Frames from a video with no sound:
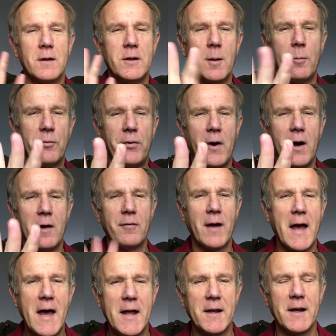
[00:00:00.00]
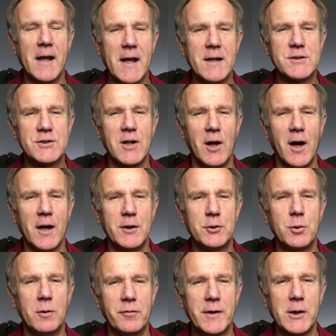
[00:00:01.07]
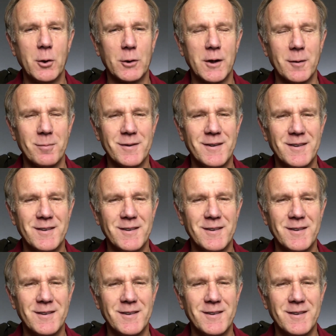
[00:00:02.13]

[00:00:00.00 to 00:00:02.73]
Number five, add an end slide to a video clip.